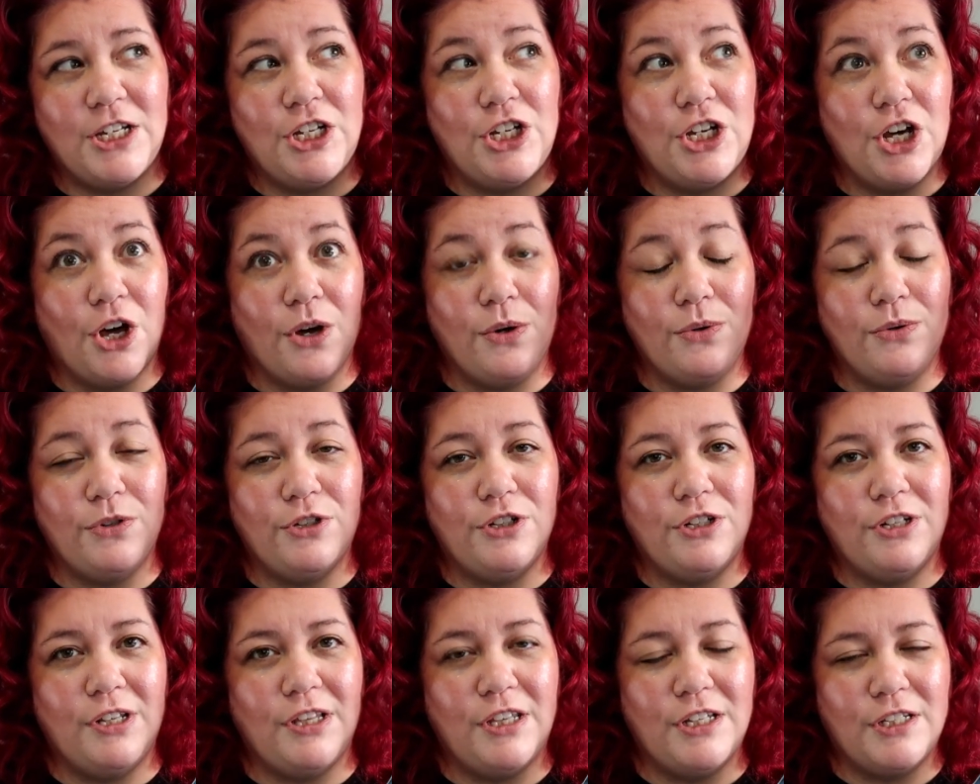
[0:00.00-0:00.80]
goes
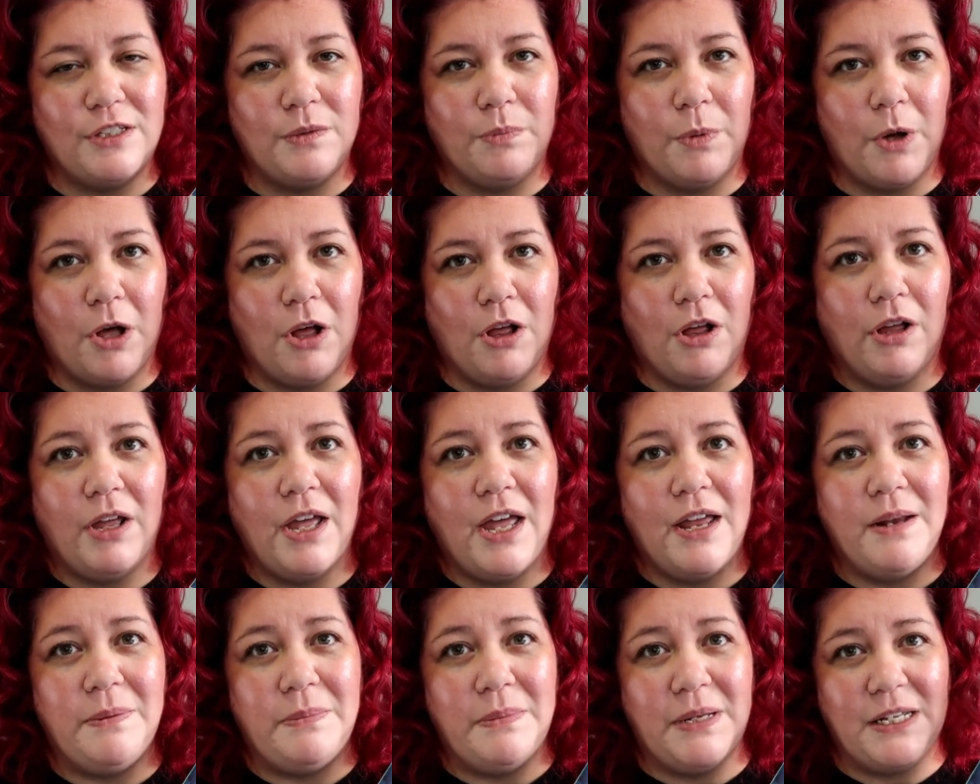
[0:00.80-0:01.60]
to this ball
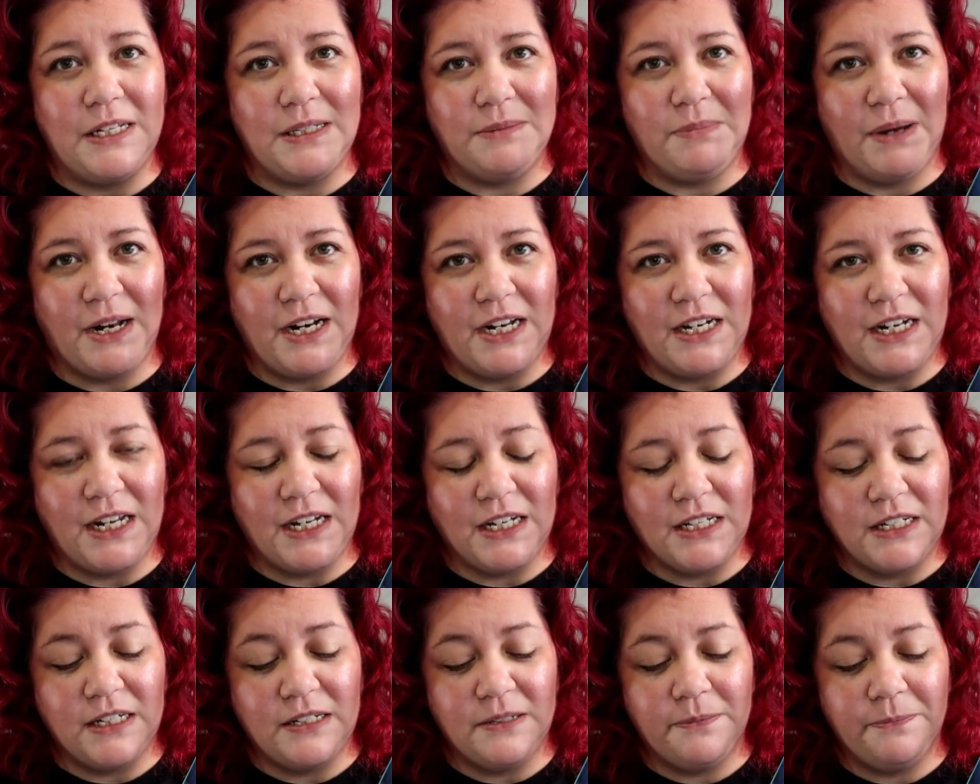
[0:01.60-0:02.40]
and meets
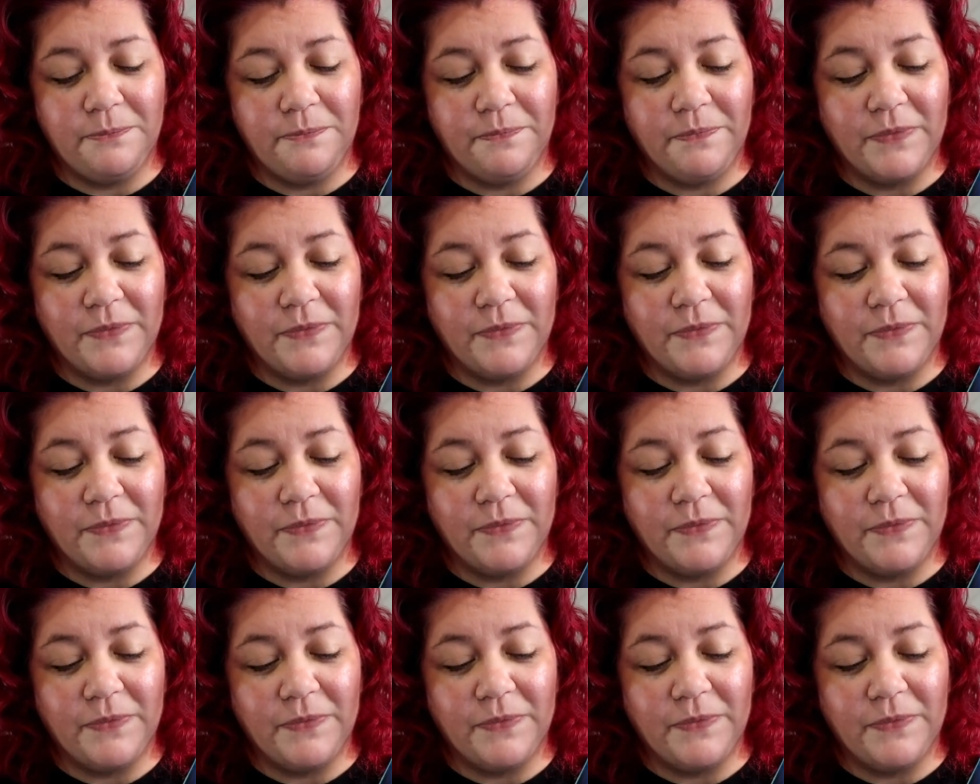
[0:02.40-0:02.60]
Benedict.